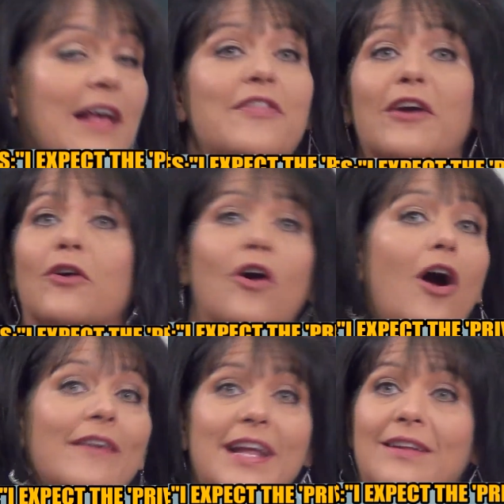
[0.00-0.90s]
there are
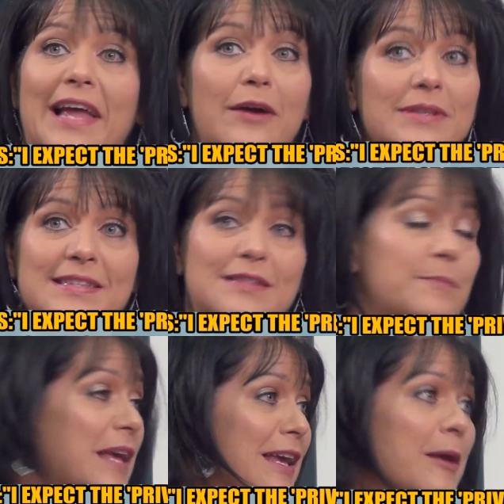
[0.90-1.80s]
already allowances
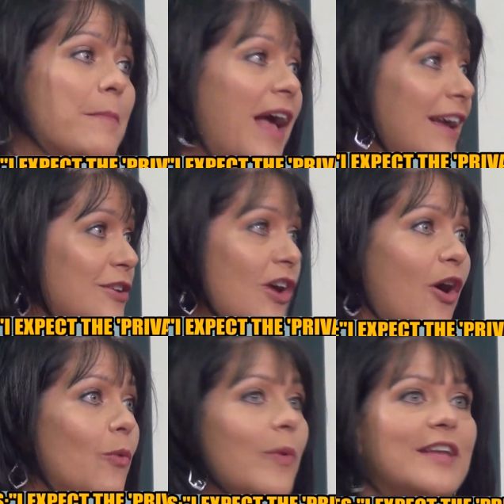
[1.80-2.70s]
being made,
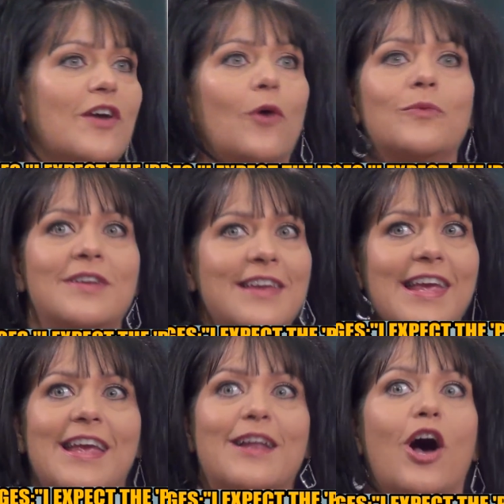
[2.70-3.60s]
y'all. We don't
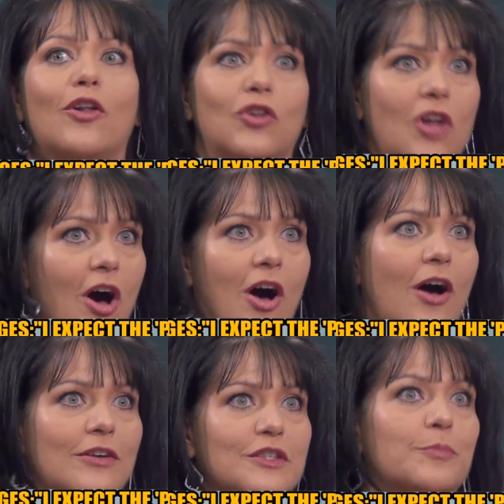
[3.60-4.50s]
need a
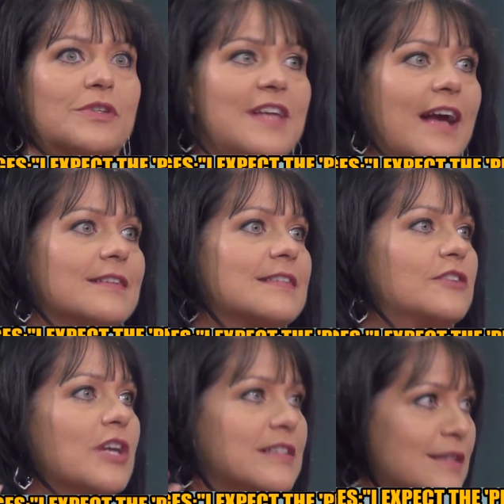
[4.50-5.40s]
law to protect
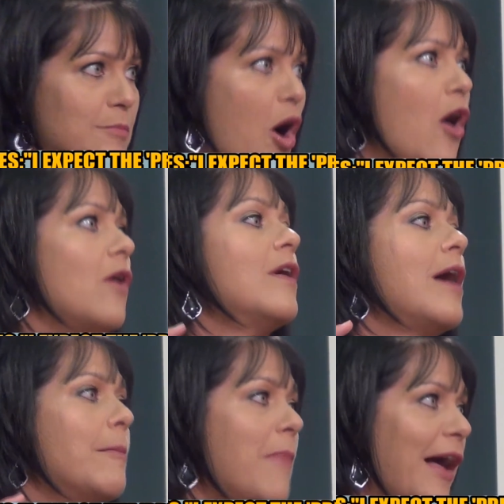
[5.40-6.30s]
such a small
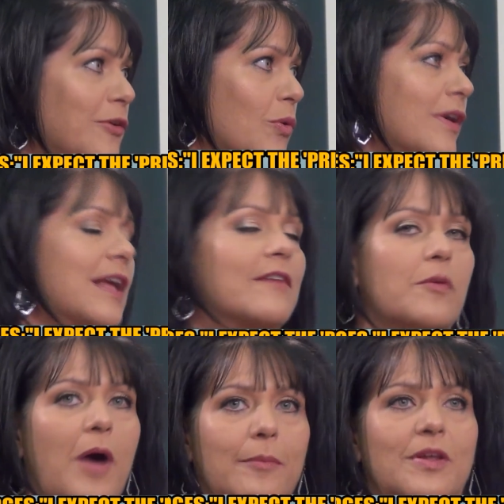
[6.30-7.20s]
minority of the
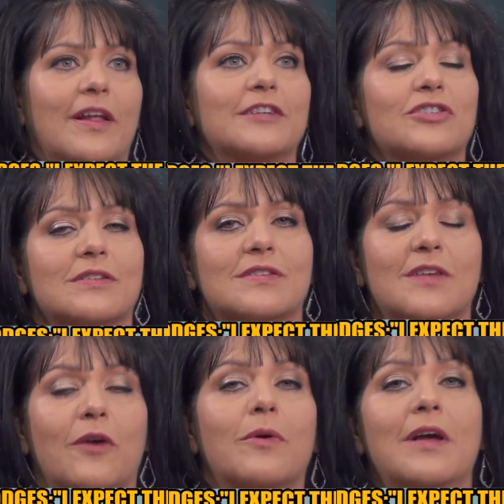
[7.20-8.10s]
population.
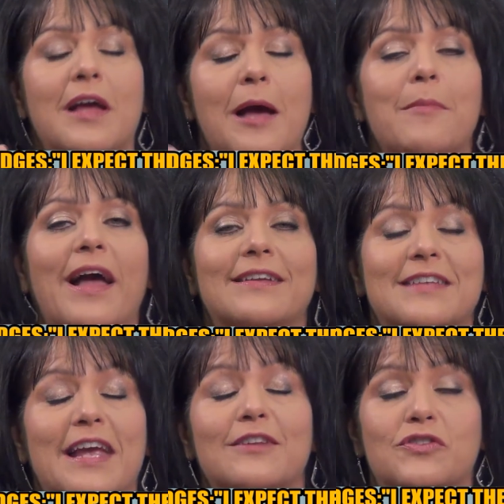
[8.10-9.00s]
So, Mike,
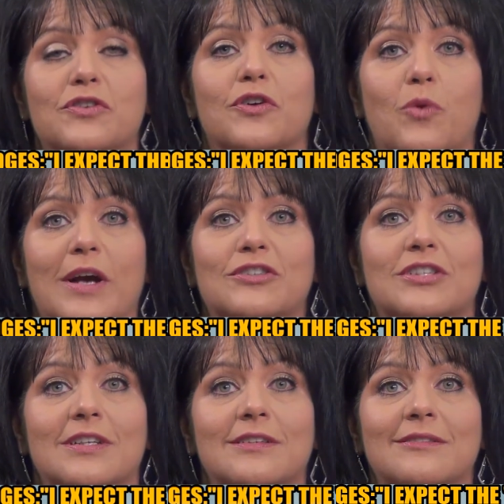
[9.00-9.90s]
to answer your
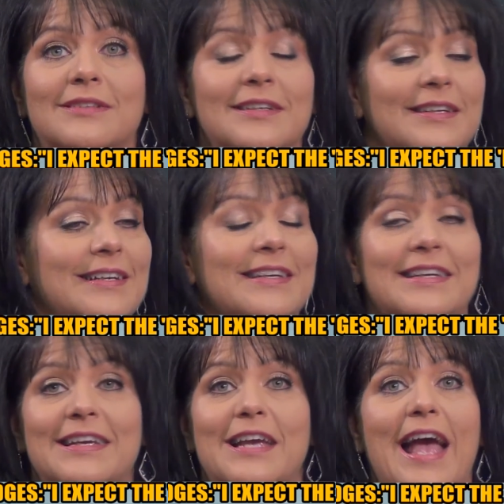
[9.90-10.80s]
question,
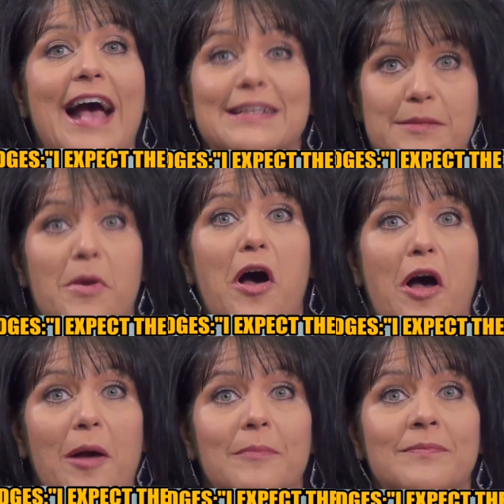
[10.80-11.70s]
as a
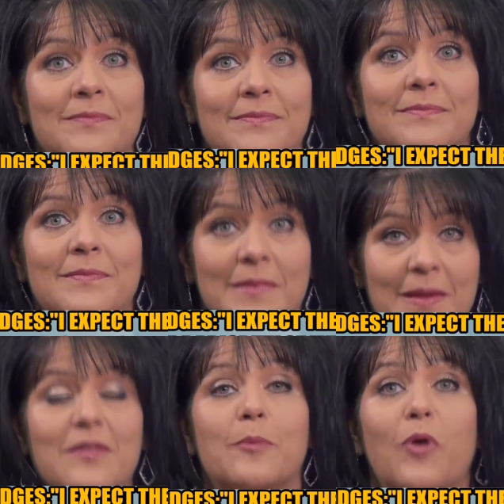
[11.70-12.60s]
mom,
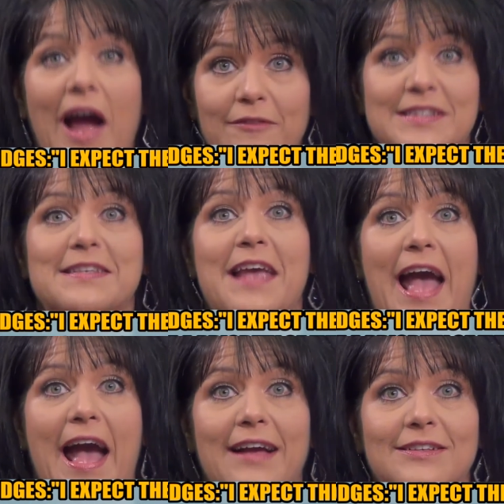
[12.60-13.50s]
the Privacy
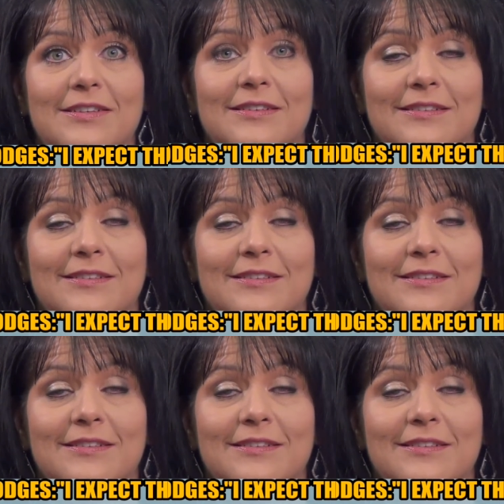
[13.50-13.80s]
Act